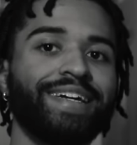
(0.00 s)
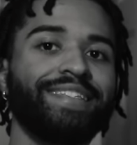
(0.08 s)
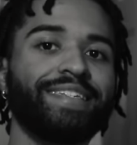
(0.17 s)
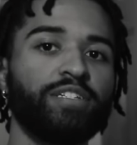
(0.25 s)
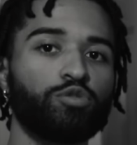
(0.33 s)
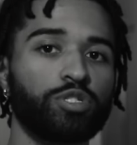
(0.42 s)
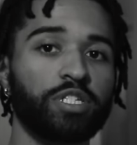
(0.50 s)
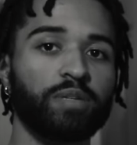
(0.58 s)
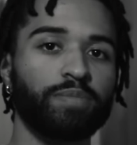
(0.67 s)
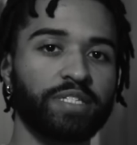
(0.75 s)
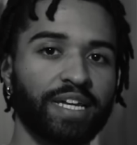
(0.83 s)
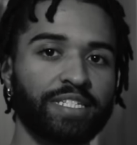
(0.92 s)
it's
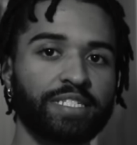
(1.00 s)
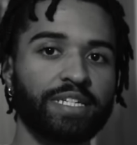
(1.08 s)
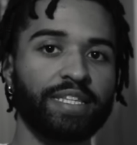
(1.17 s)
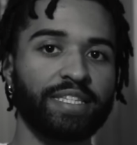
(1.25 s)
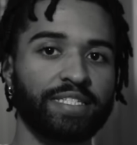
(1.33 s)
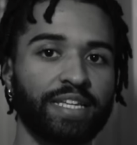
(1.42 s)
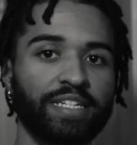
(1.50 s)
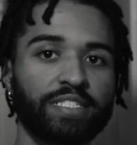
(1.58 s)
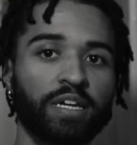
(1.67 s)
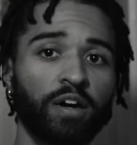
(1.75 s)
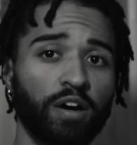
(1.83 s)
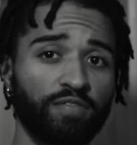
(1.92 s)
interesting, possession in the
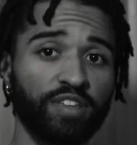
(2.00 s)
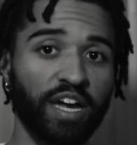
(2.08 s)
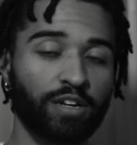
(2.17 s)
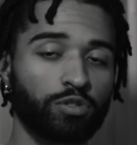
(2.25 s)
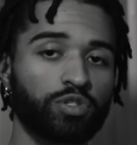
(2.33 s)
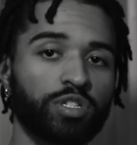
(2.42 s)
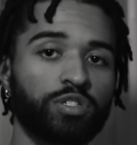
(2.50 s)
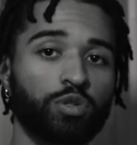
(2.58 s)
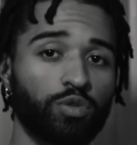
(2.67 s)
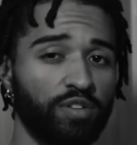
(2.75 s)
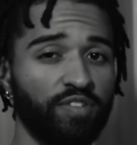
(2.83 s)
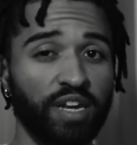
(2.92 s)
sense of The Exorcist
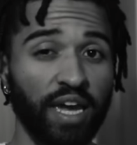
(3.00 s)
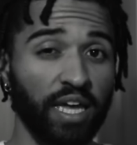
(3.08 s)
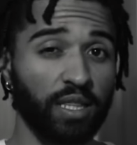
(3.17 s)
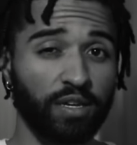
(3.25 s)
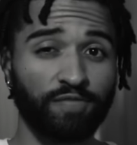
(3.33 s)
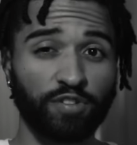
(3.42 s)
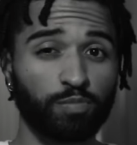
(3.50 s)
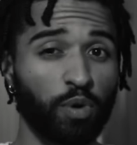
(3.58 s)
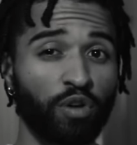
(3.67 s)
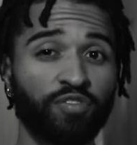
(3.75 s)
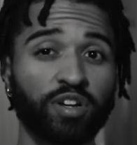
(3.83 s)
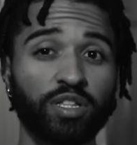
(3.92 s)
or even Alien fits
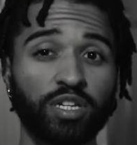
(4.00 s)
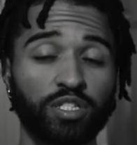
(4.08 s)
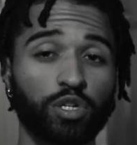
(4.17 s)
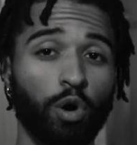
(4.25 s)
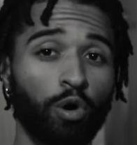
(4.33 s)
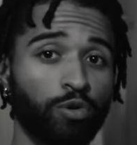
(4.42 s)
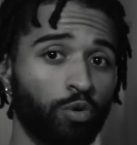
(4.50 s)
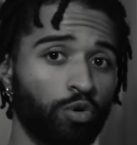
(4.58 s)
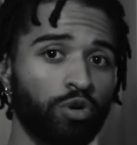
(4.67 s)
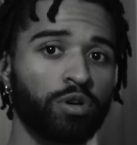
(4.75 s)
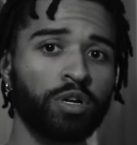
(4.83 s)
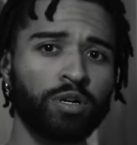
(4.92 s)
perfectly into art
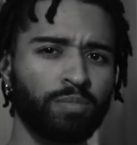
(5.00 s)
horror,